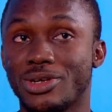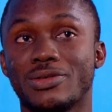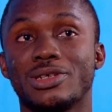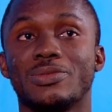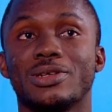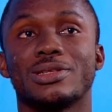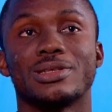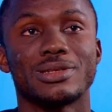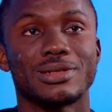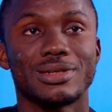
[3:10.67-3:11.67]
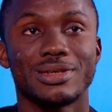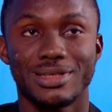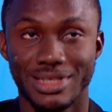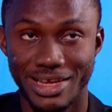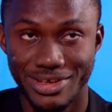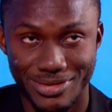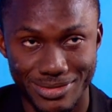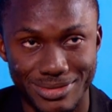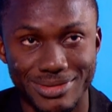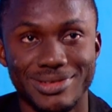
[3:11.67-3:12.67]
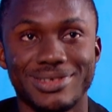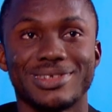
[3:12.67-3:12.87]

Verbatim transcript: encouragement. Thank you.